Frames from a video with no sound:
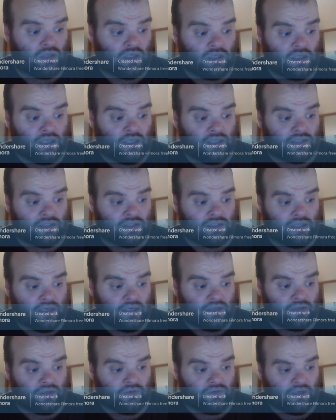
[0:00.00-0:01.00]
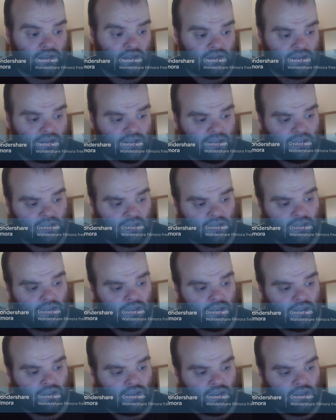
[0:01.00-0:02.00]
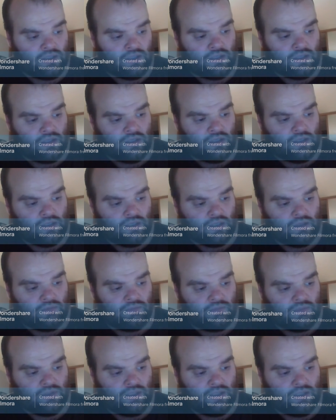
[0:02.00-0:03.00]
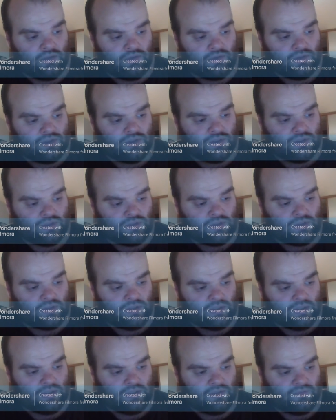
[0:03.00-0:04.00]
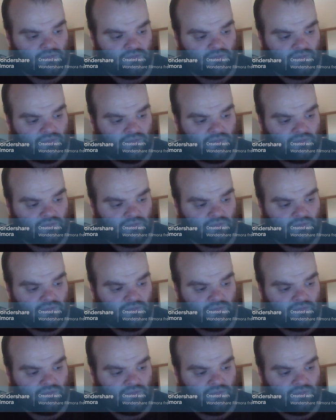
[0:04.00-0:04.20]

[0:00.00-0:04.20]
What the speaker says: I like Higher Ground. Now I'm just trying to